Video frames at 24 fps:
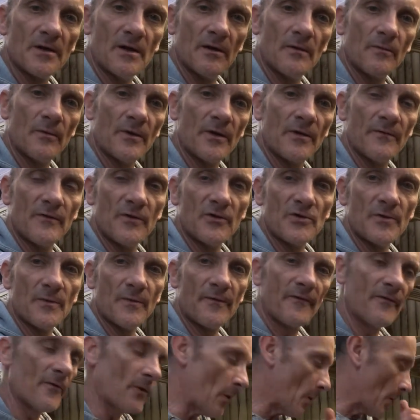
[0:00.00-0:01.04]
When I've used it
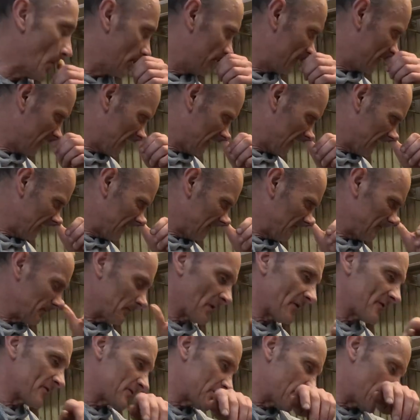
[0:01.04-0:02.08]
before,
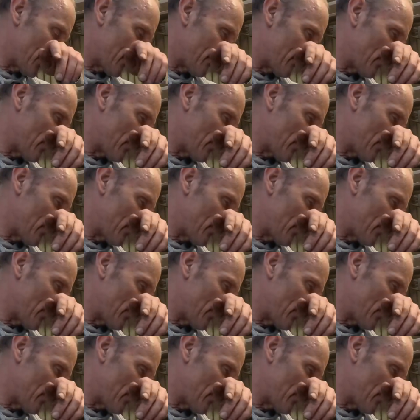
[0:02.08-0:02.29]
I've stood